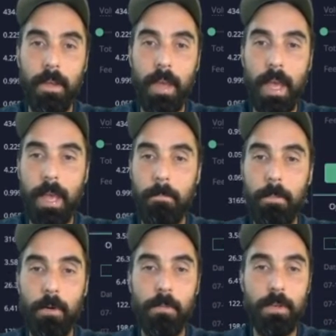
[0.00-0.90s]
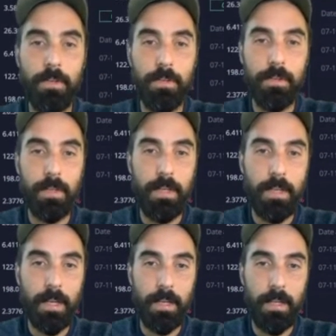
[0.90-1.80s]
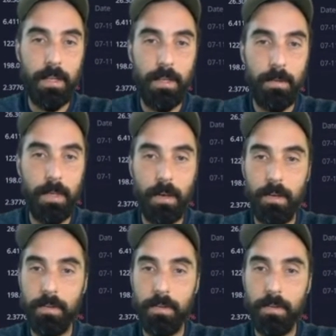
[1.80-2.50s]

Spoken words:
And boom, it should see it down here. Here we go.